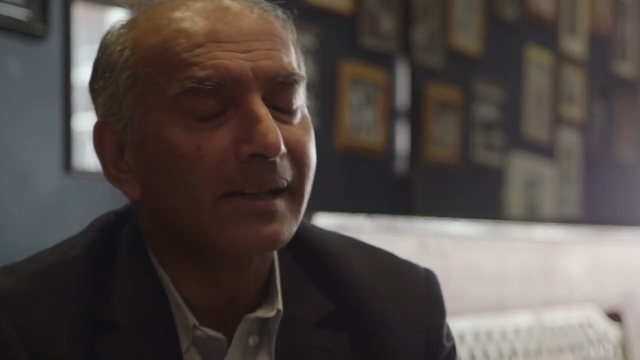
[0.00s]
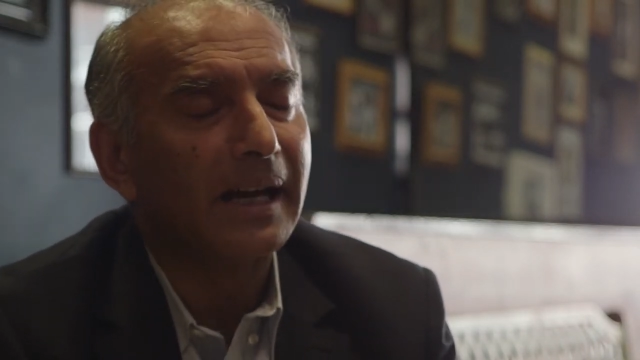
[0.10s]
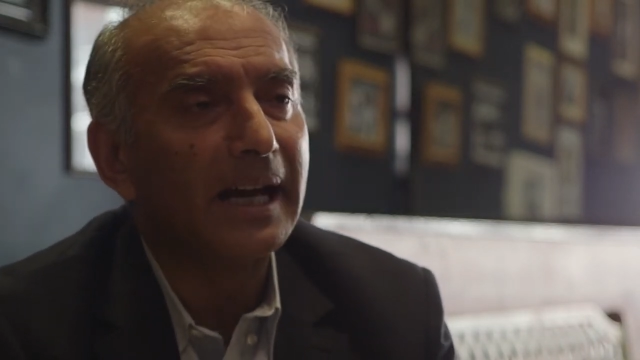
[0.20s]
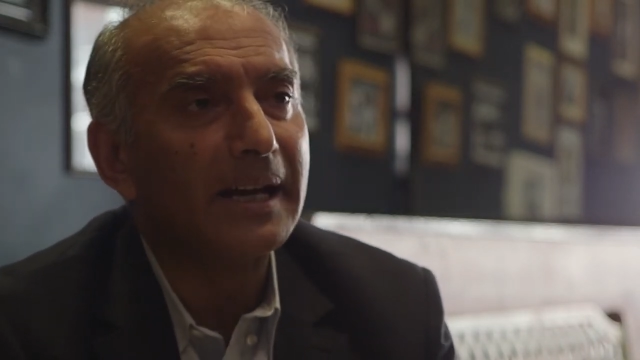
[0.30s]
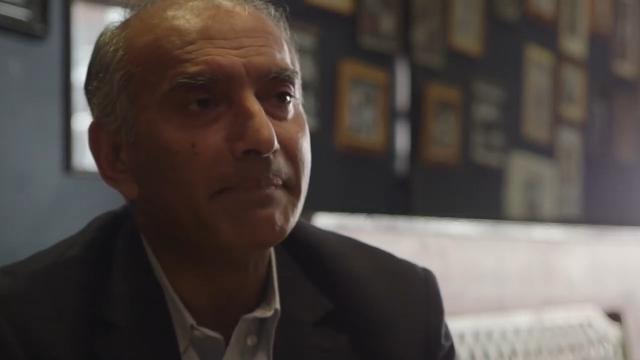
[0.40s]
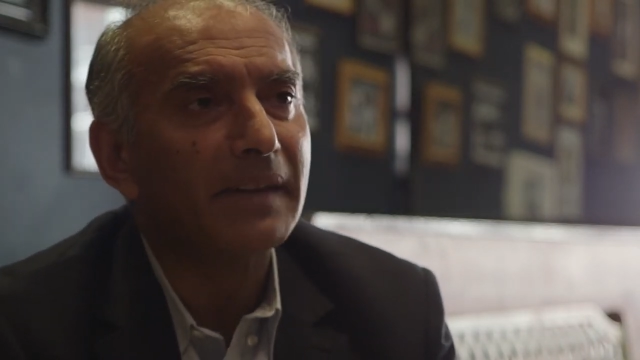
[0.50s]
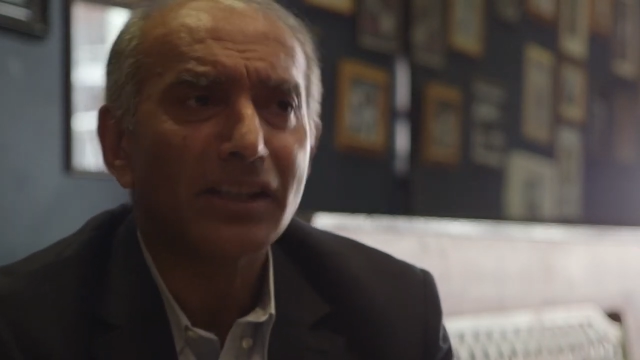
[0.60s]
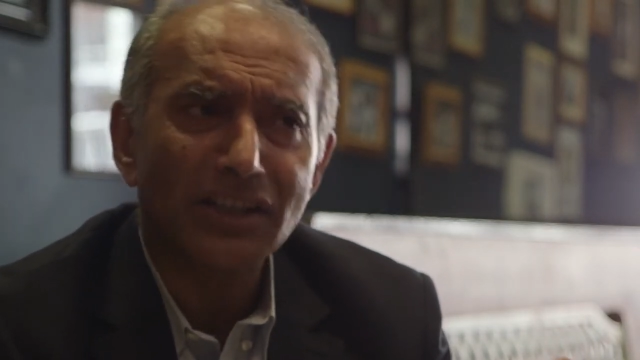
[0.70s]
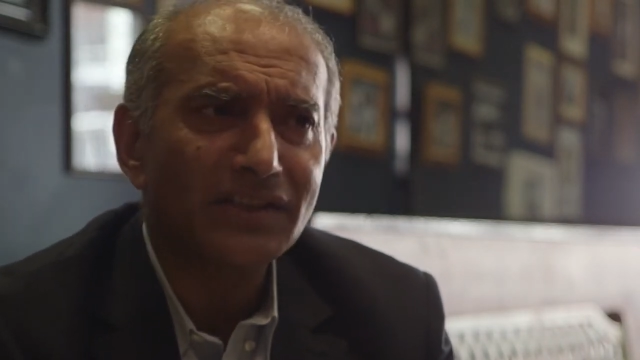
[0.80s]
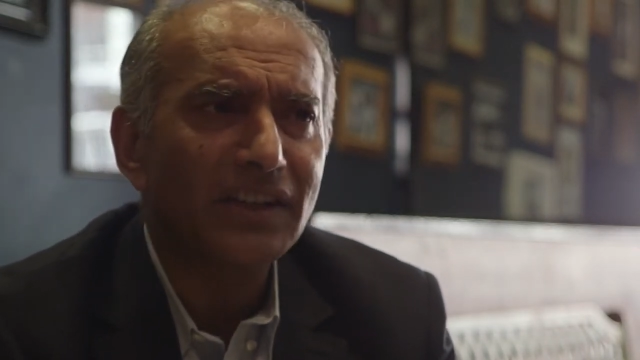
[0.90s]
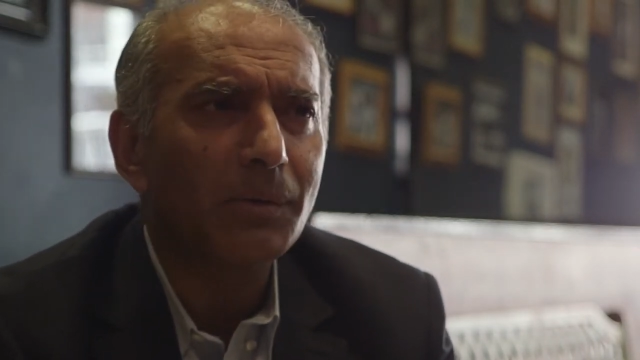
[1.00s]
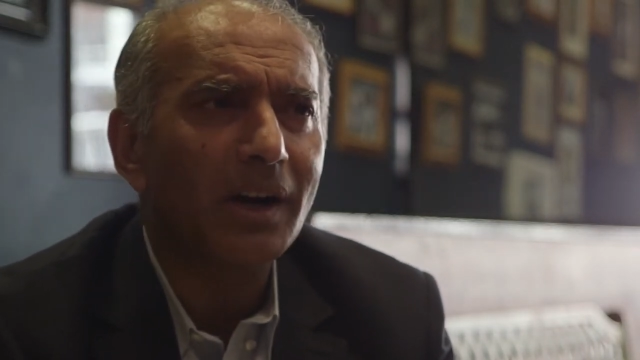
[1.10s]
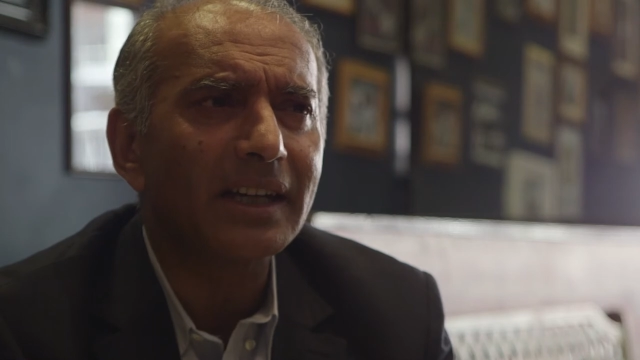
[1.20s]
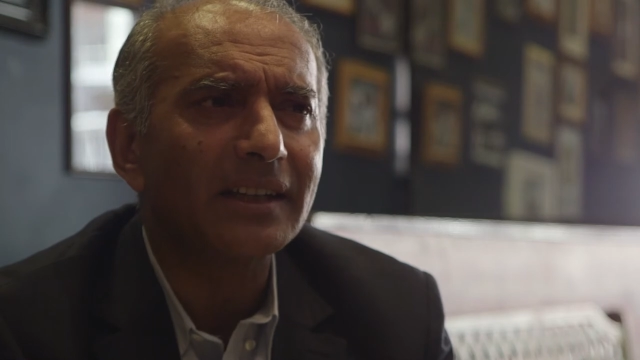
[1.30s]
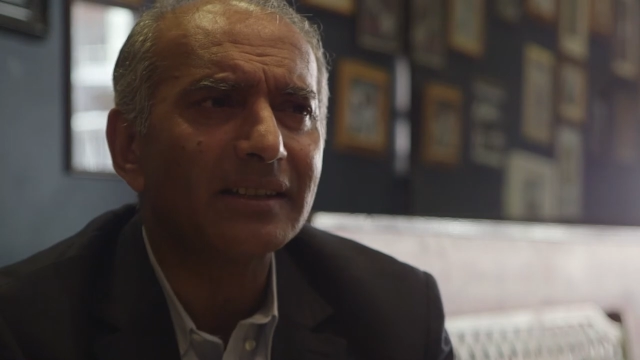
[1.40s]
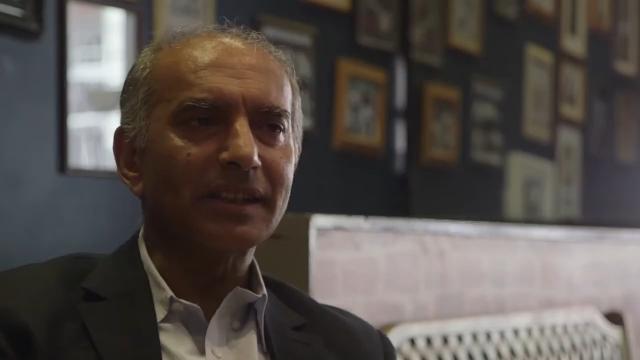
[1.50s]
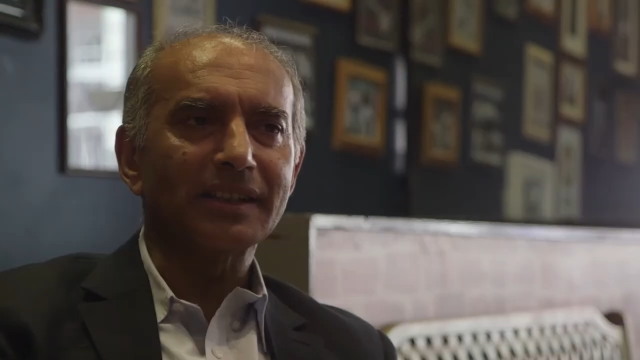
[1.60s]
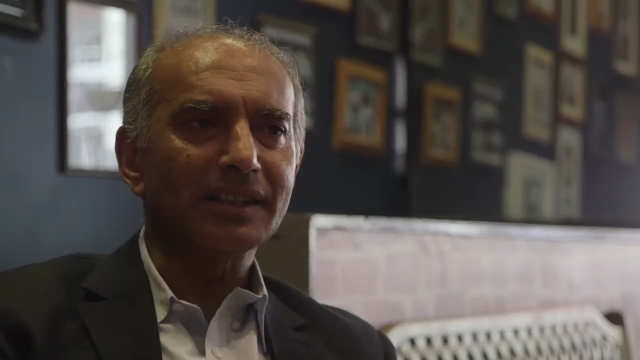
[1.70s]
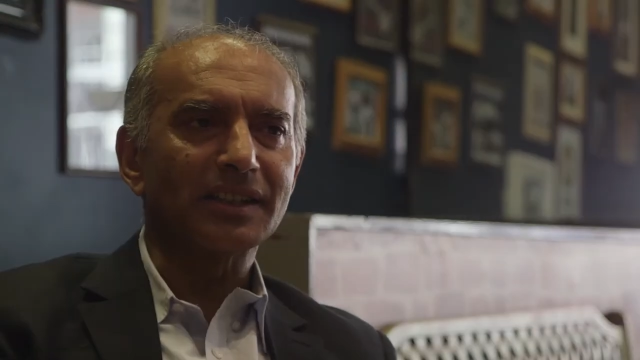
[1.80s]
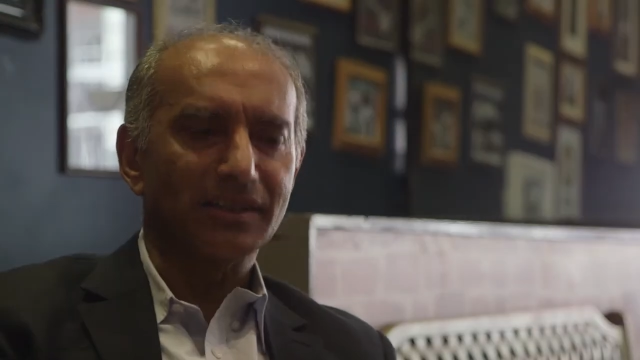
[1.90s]
And you can see why. You
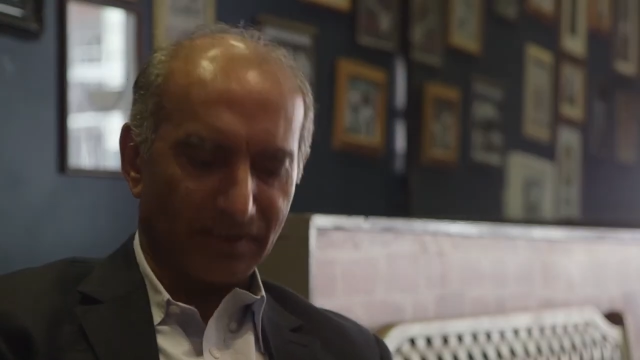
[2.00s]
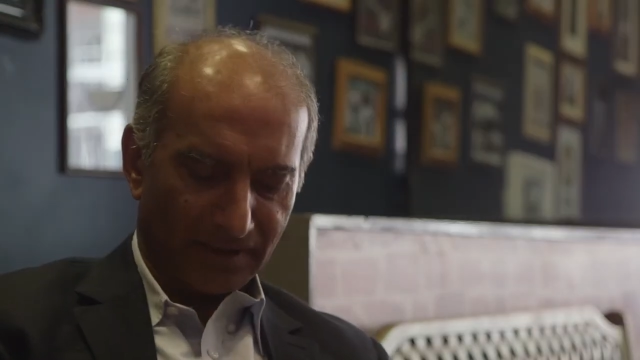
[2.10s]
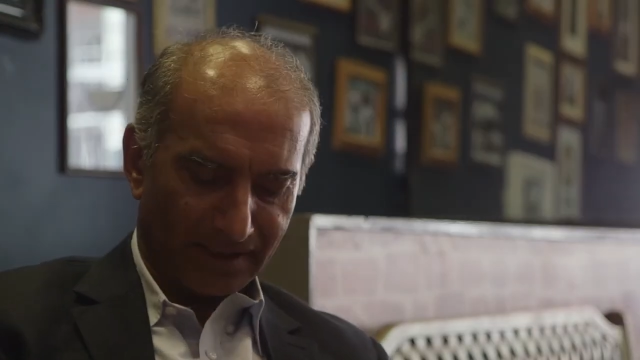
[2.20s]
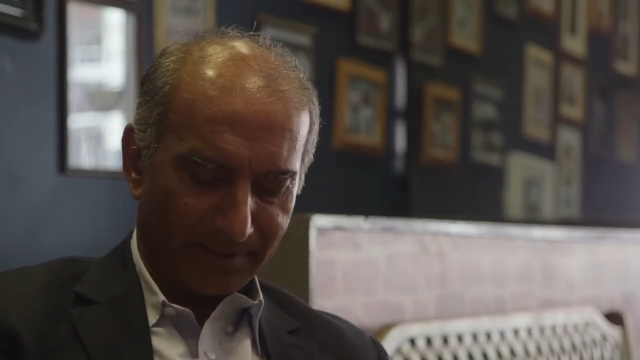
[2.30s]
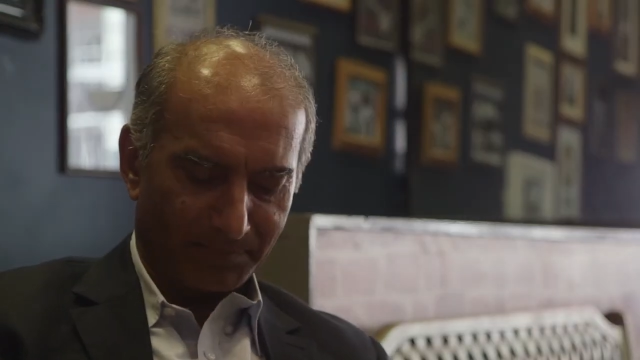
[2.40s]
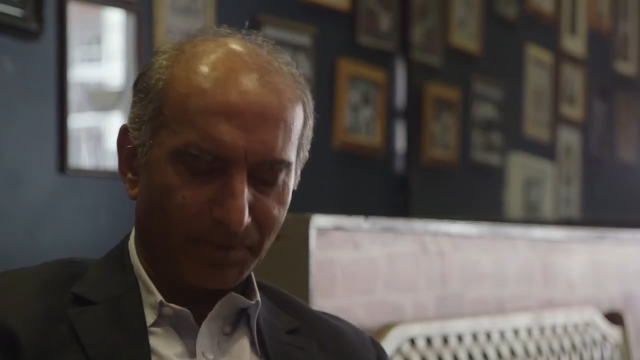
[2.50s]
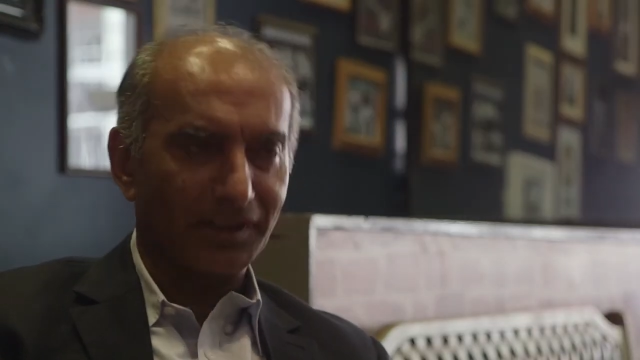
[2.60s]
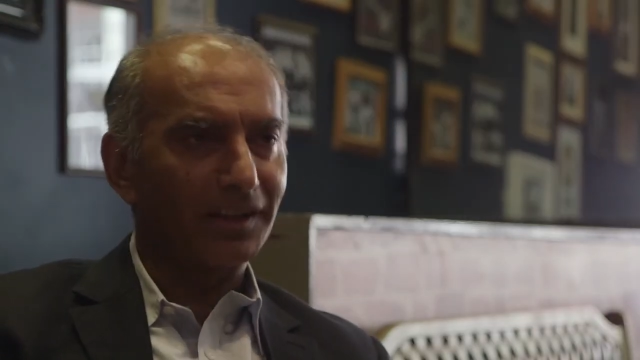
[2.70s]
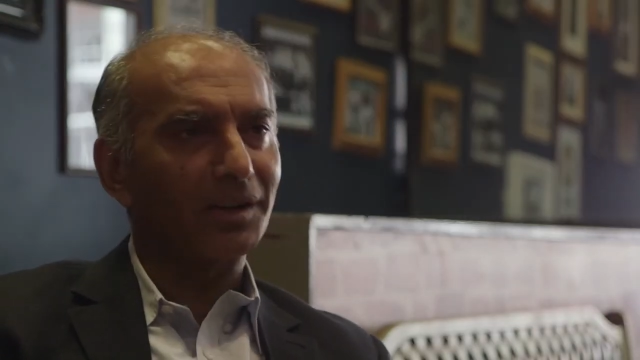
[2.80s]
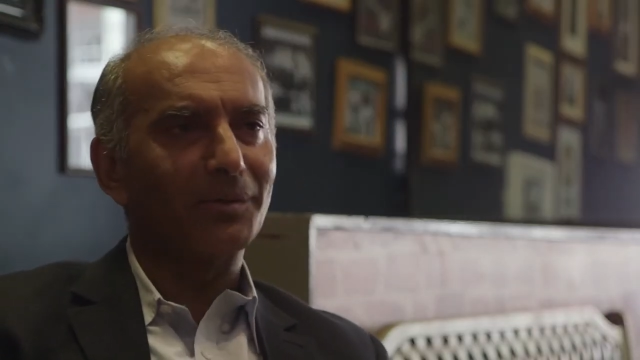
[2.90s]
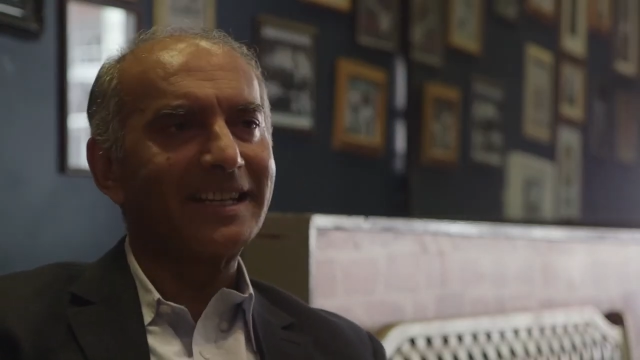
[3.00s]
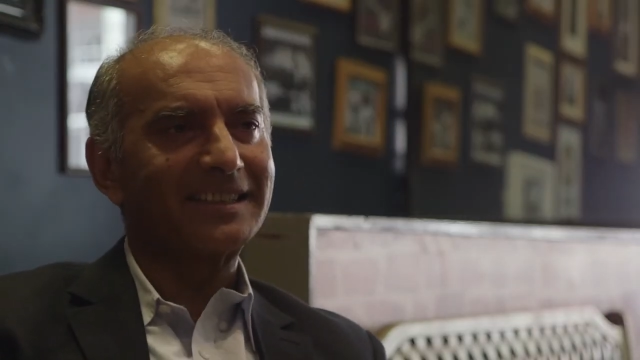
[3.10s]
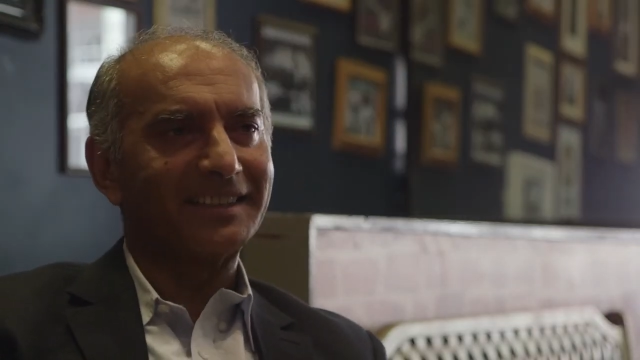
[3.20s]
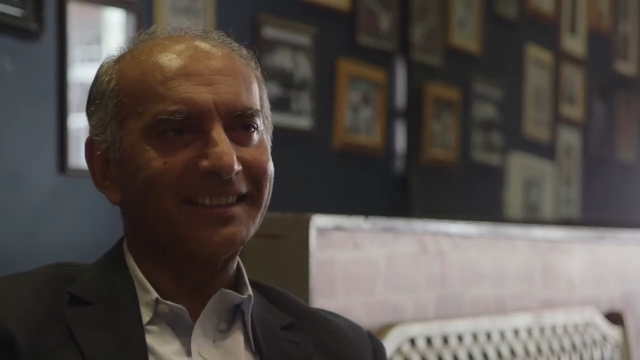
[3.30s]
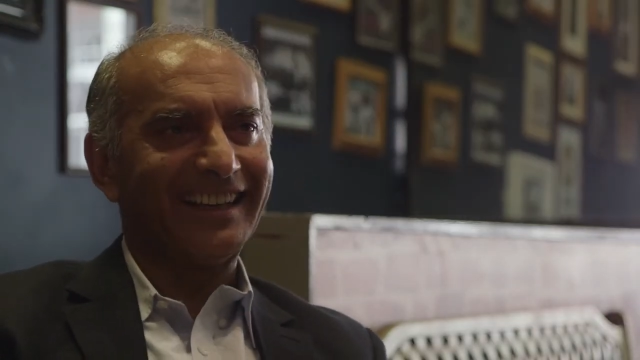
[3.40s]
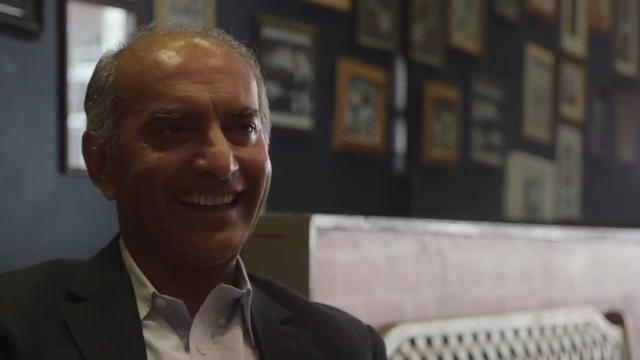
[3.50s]
can certainly put a lot of weight on